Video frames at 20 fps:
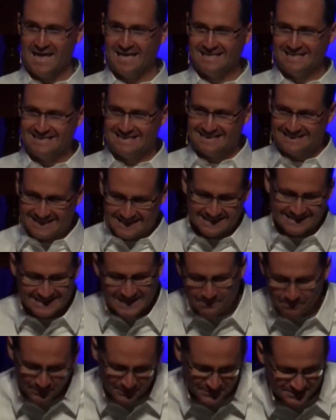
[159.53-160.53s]

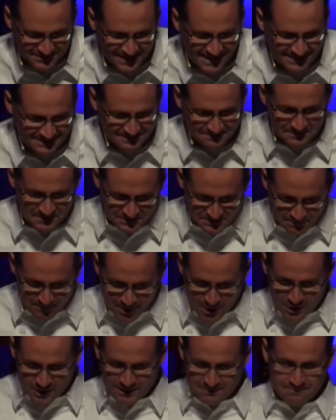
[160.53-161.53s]
60% of these
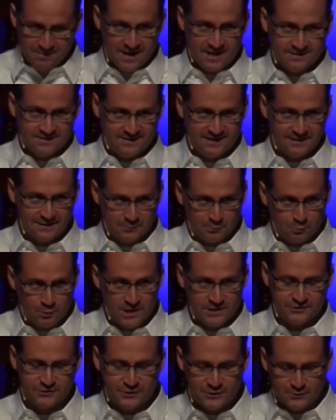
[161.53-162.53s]
American men say they'll
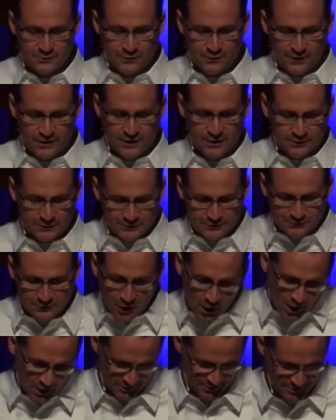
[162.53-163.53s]
rescue their
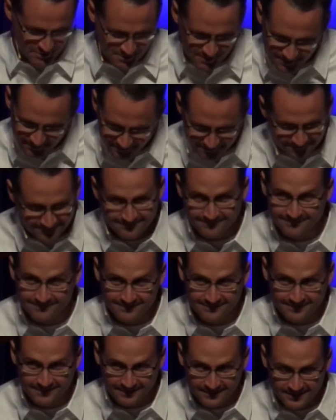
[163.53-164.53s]
daughter.
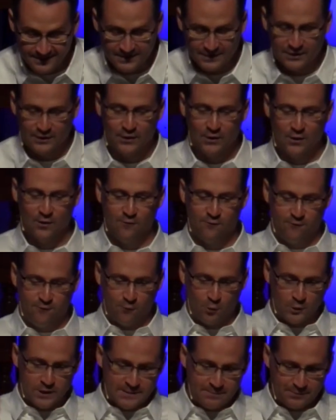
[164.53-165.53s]

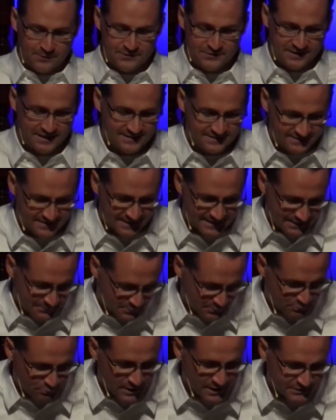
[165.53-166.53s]
40% say they
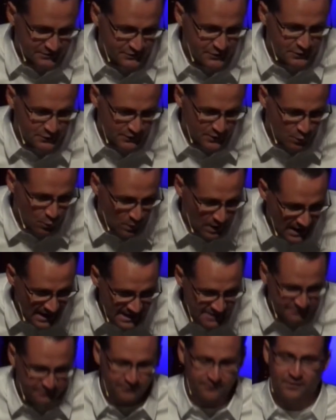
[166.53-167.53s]
would rescue their
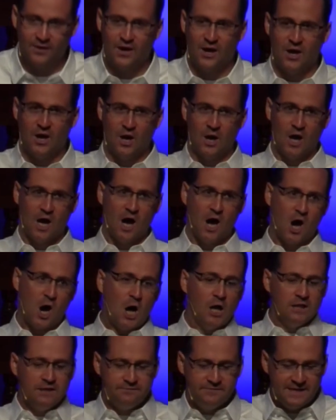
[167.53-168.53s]
wife.
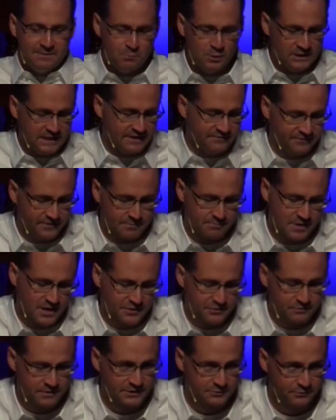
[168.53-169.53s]
All of them would leave their
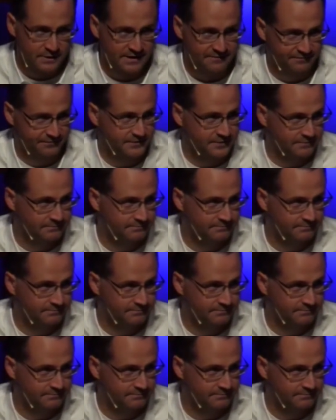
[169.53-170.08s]
mother adrift.